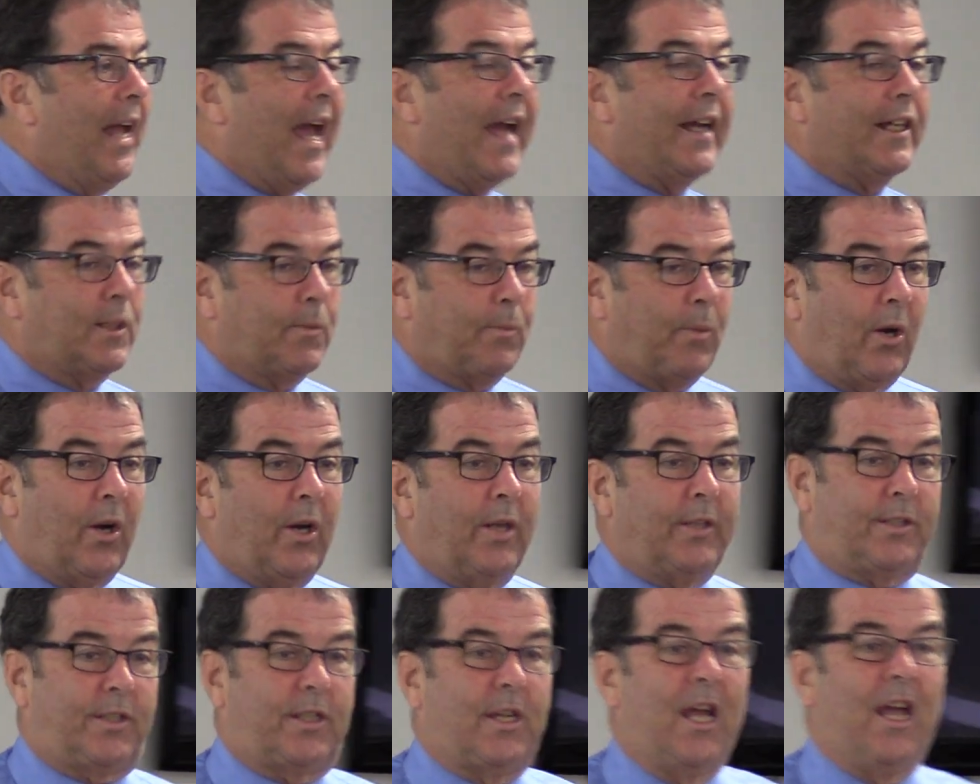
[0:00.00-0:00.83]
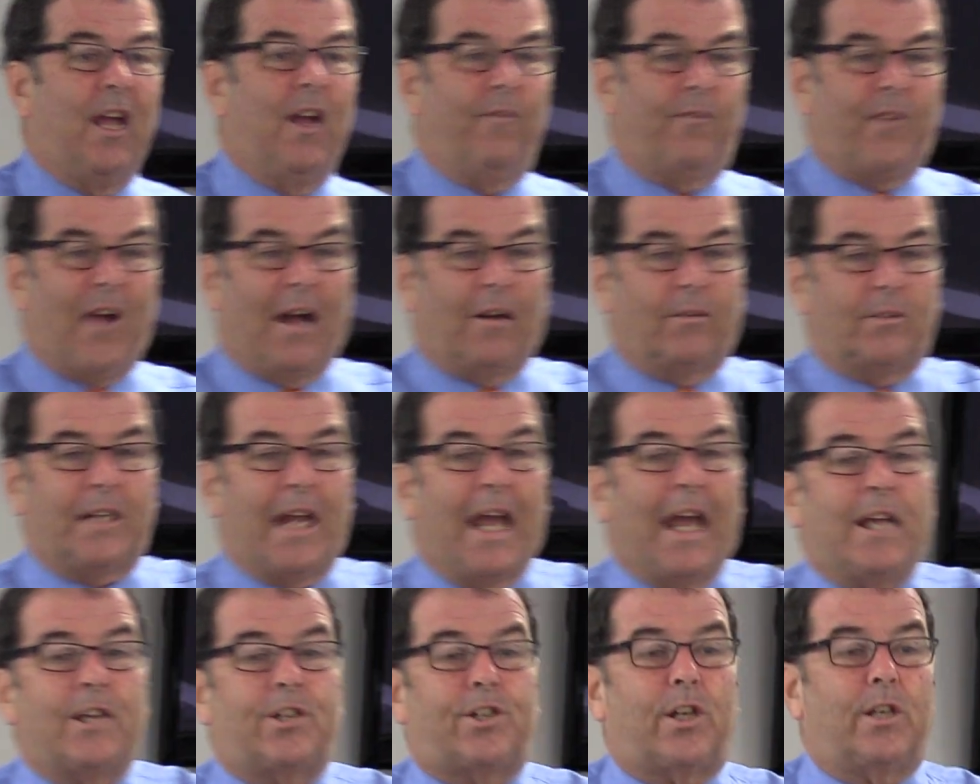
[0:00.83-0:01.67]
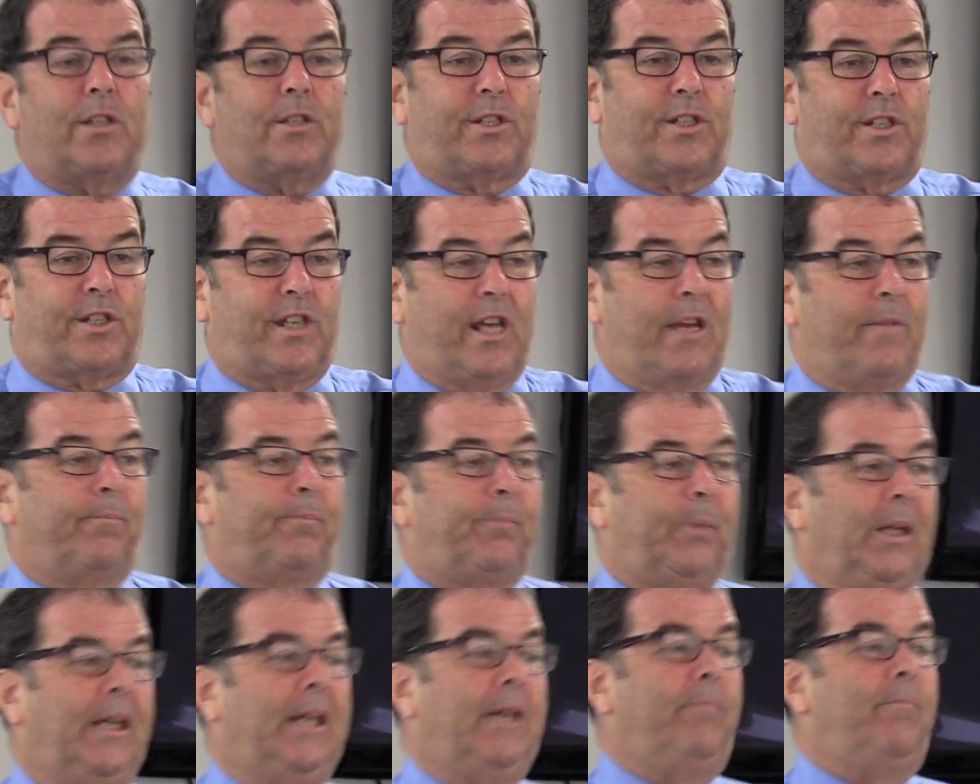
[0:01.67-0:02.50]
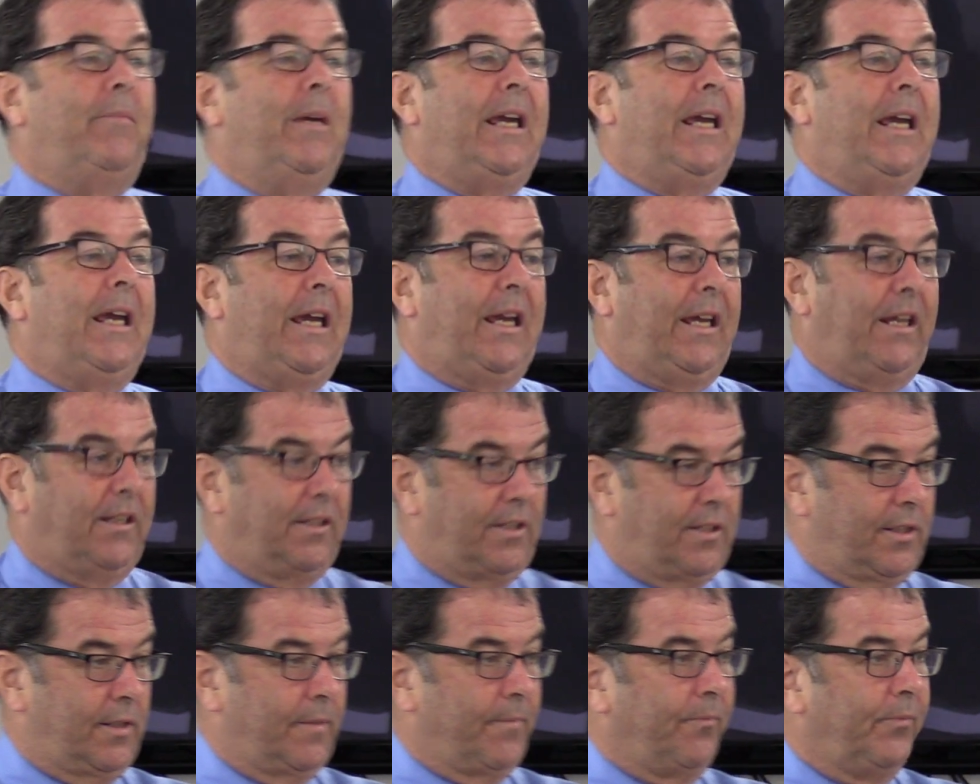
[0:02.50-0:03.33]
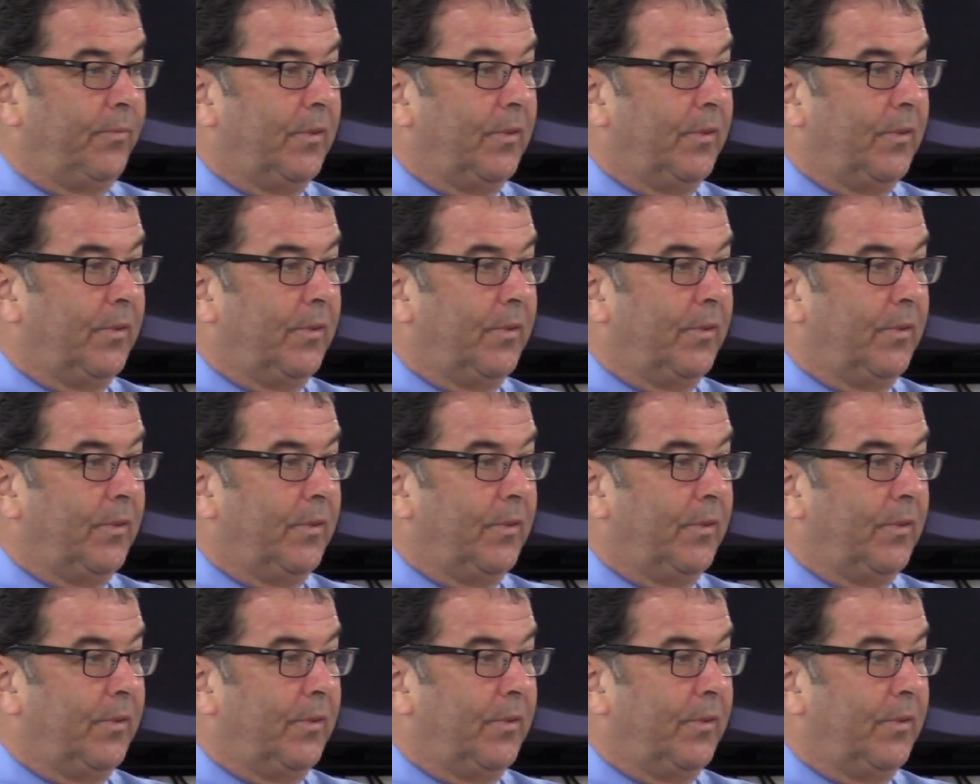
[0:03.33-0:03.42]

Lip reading: experts. Foundation simply means